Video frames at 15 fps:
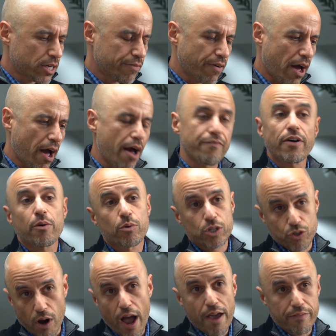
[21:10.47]
if I were
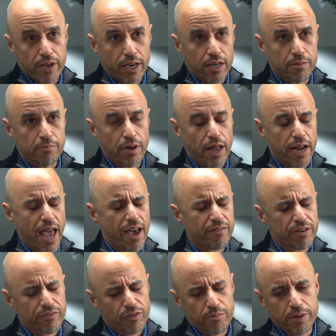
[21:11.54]
driving and
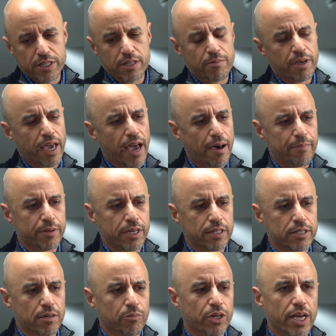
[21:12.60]
heaven forbid something happened and
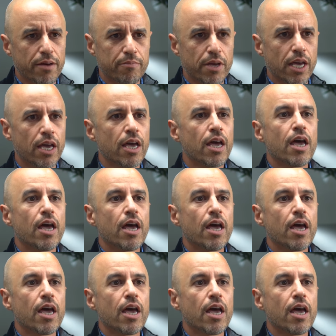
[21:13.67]
someone hit me